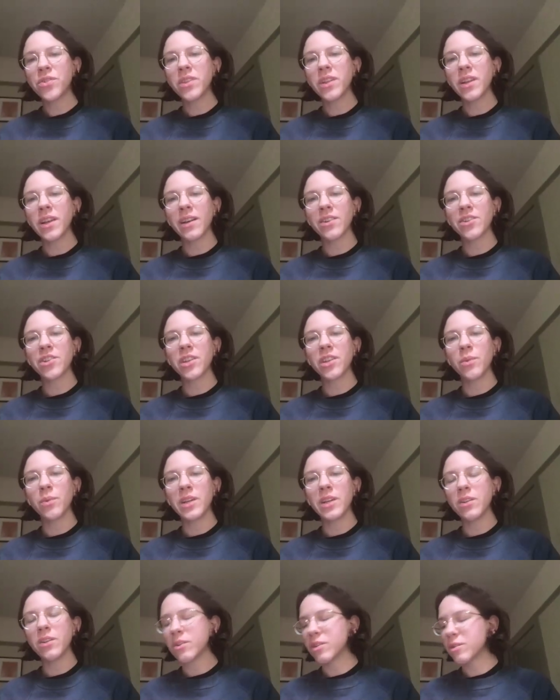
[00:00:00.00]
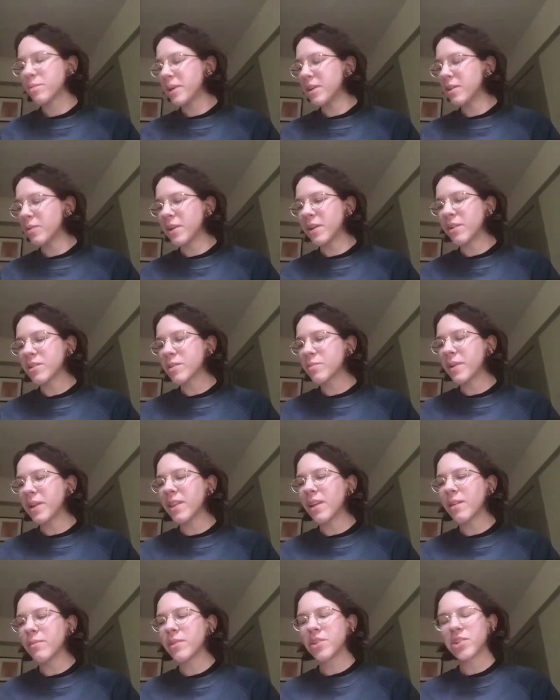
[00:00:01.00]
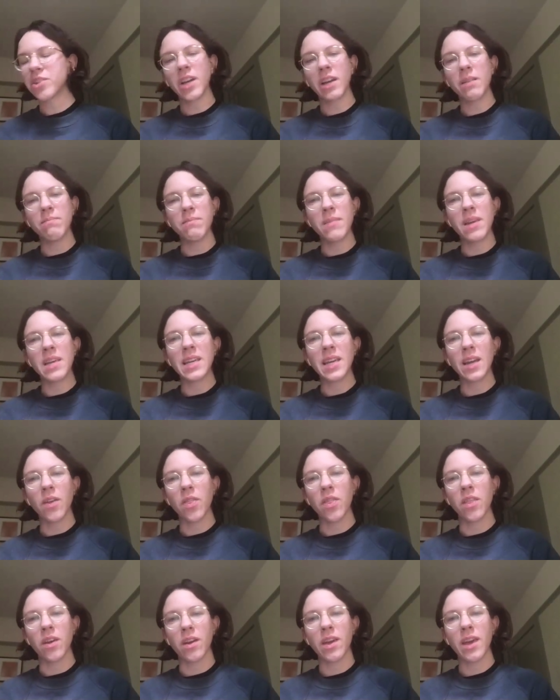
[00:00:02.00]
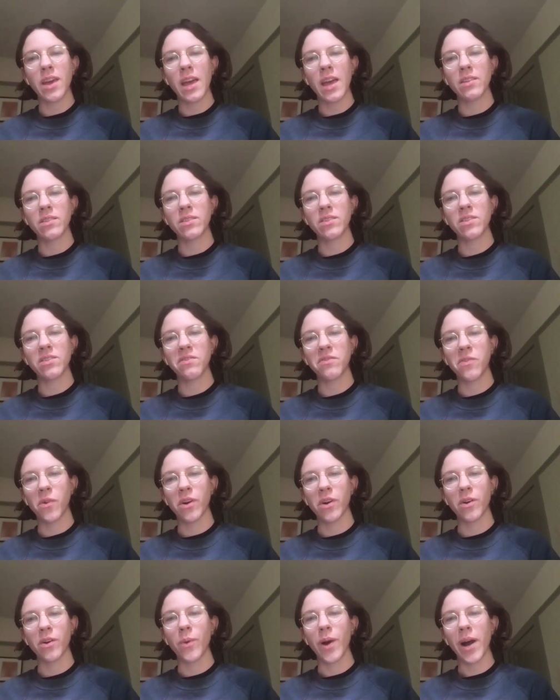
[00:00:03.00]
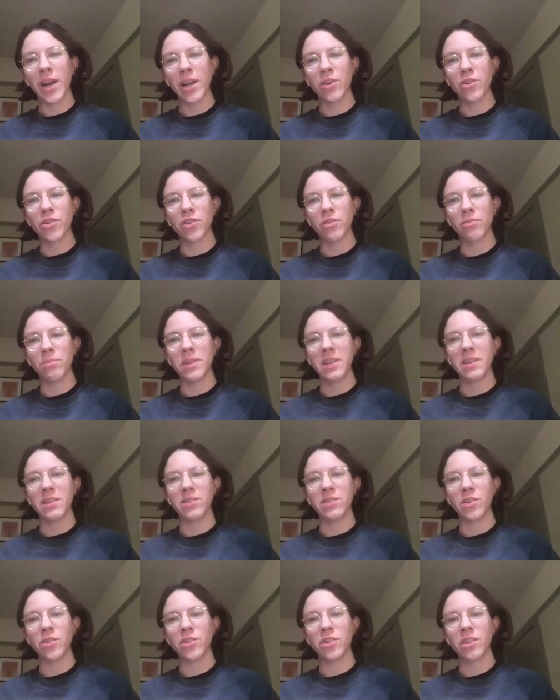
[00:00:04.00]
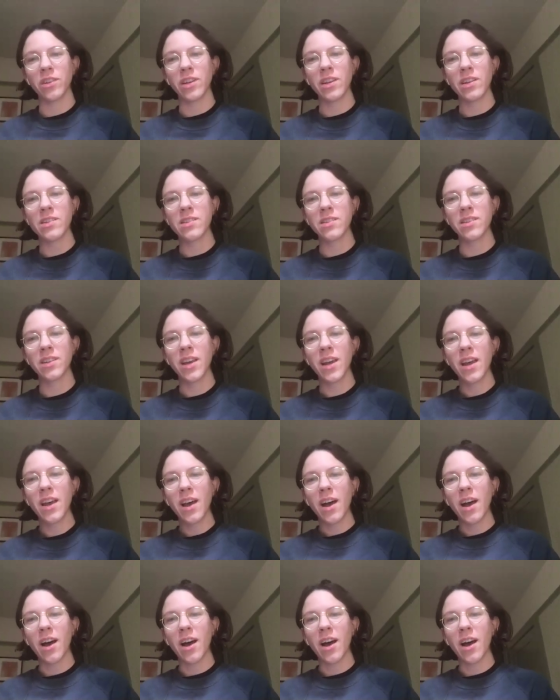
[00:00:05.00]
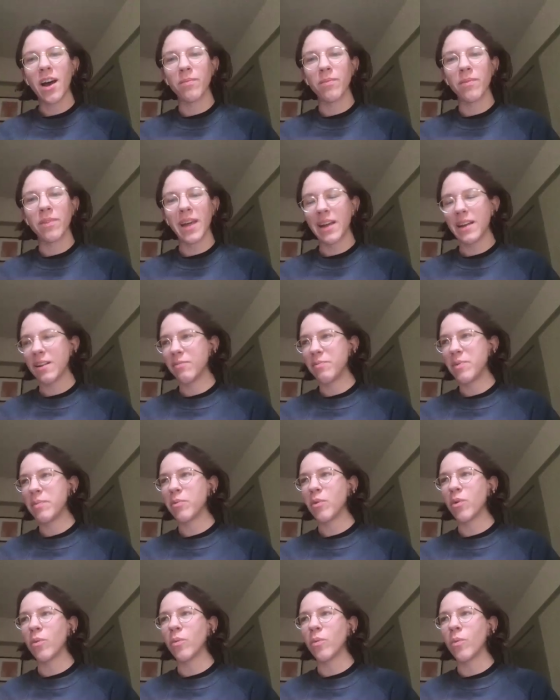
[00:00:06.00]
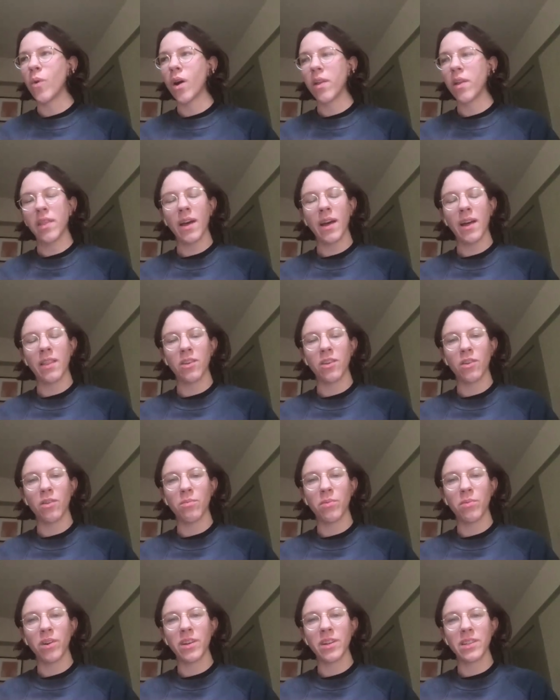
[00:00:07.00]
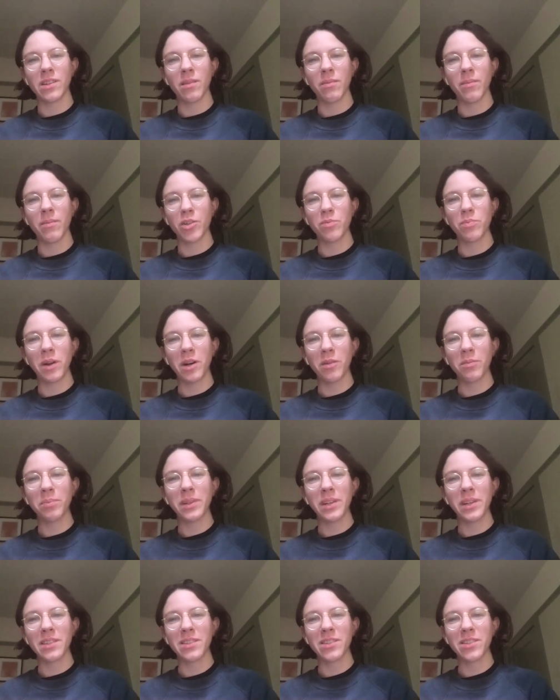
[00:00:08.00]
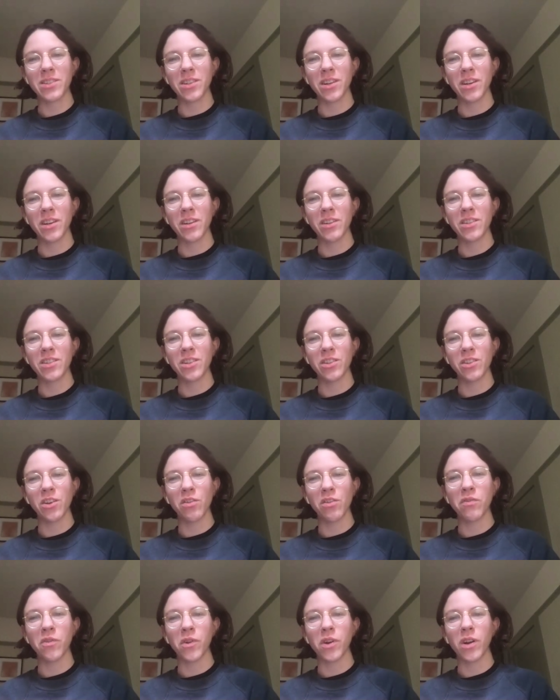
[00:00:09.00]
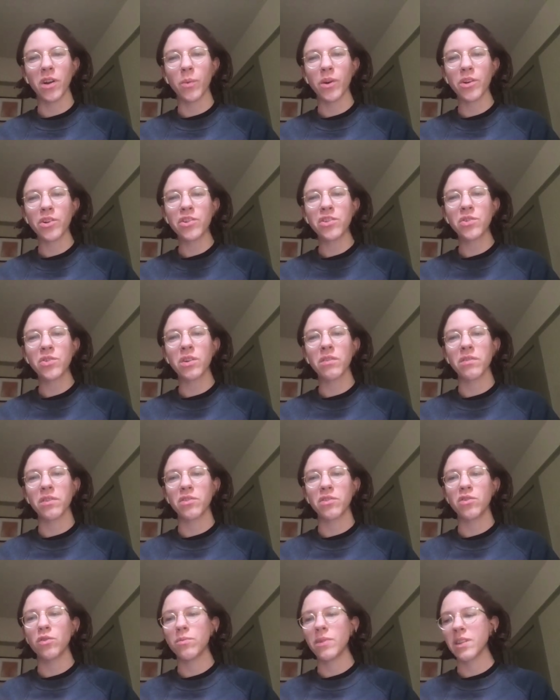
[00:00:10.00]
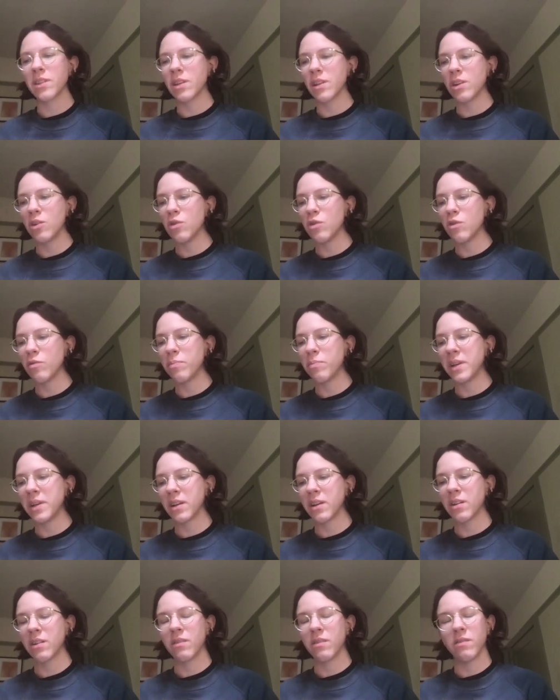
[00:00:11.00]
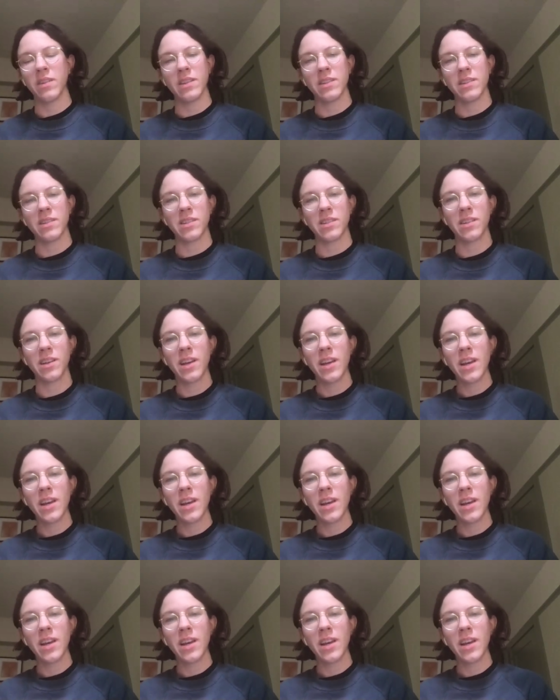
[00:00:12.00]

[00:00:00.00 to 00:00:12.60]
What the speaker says: that actually we don't spend that much time making the case for why you should be a socialist. That if people want that, your book is a much better place to look for it. We're just sort of assuming that you've been convinced,